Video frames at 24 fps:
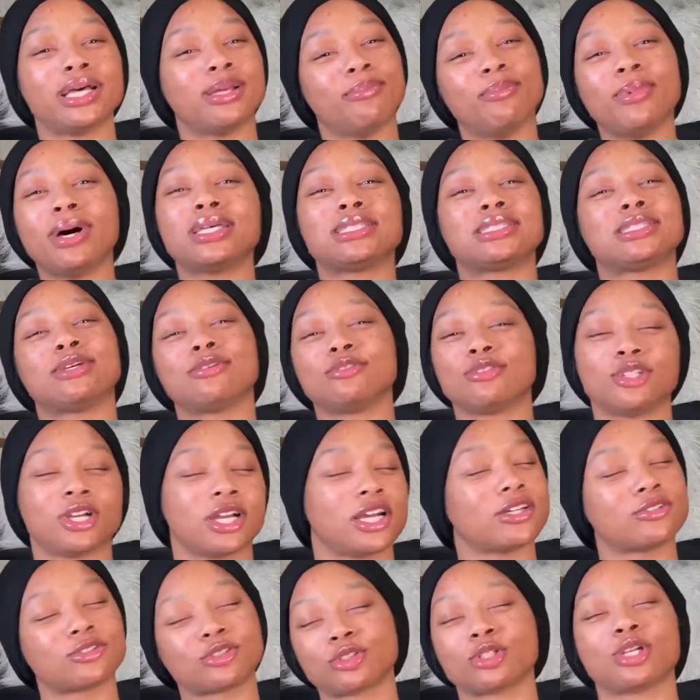my stuff
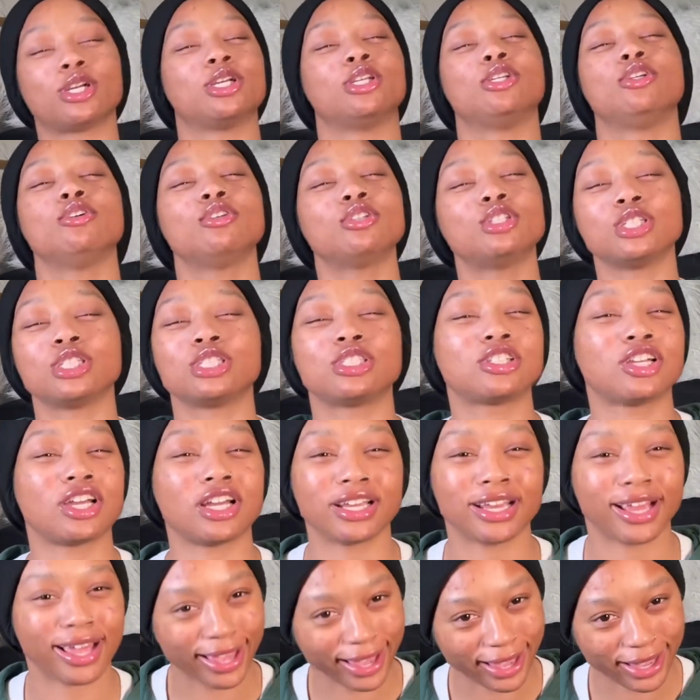drives straight. You just
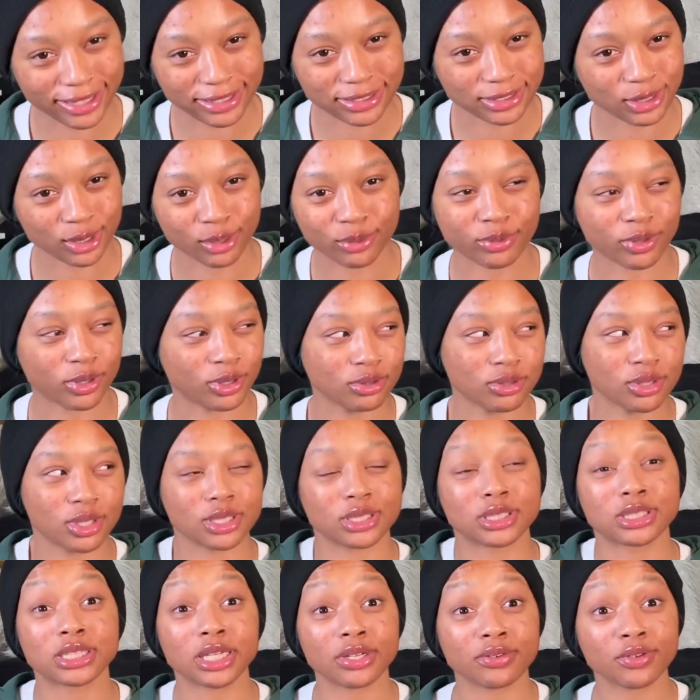trying to add stuff on there.
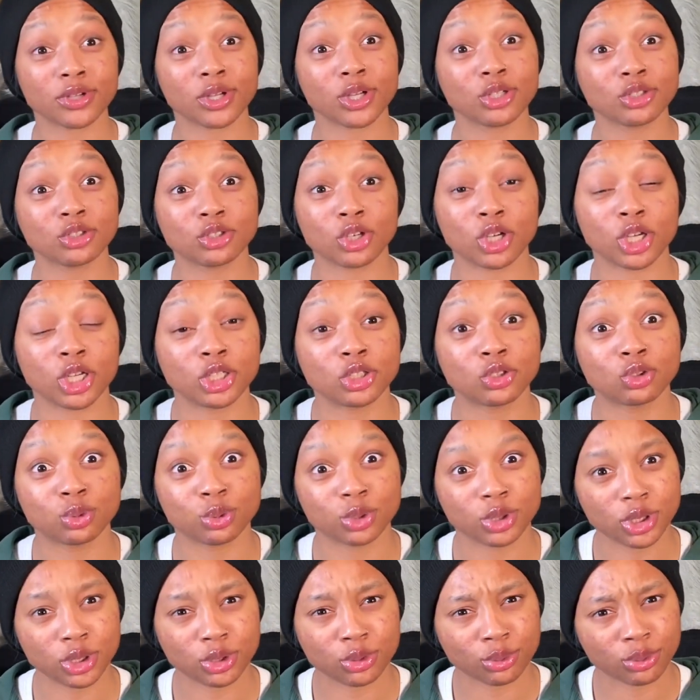
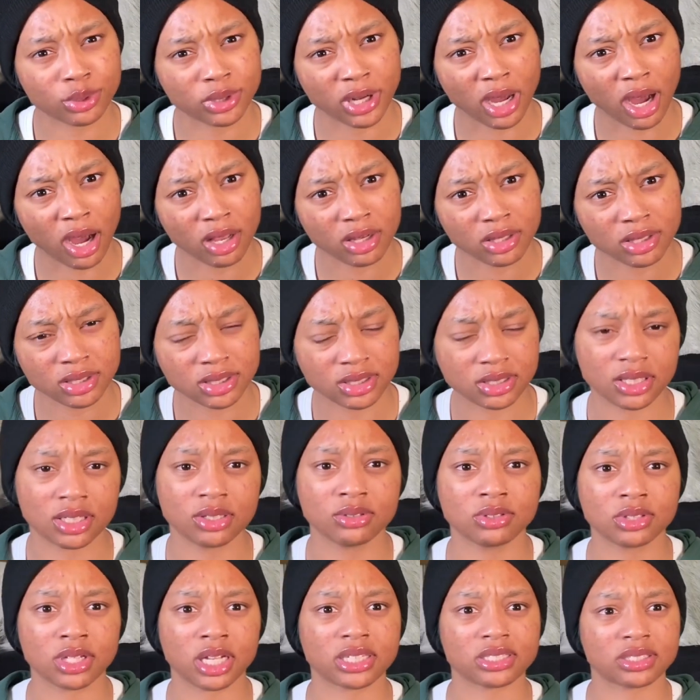$723. It
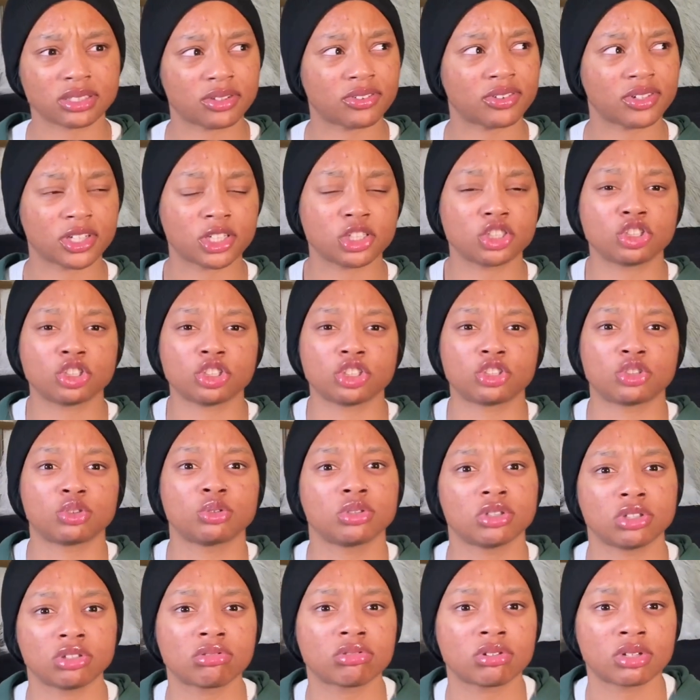was like
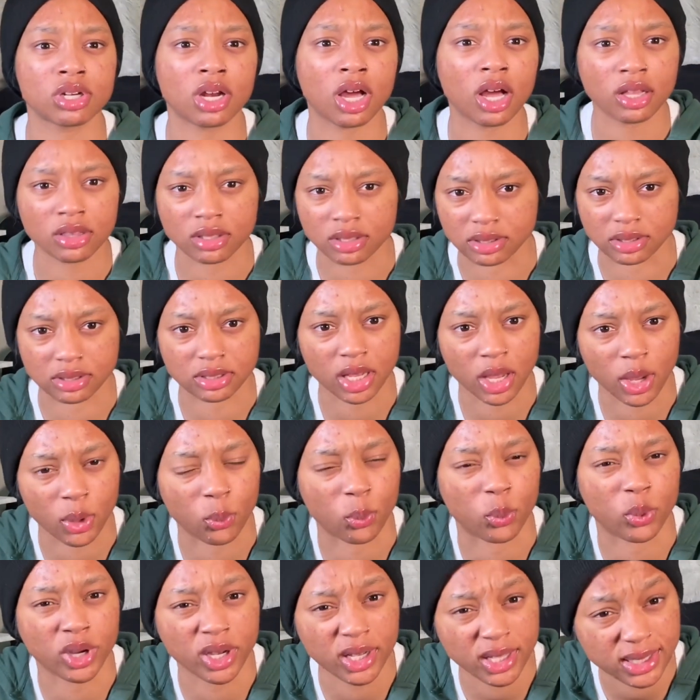$723. Like
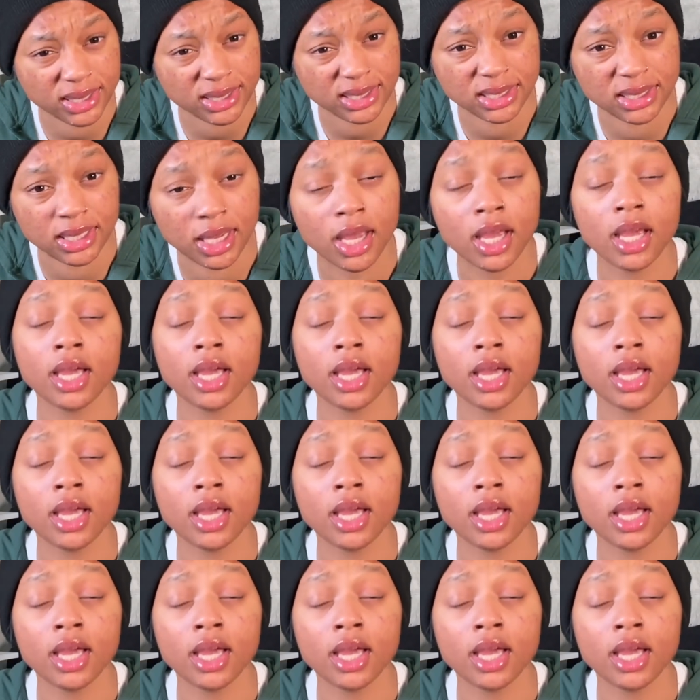what?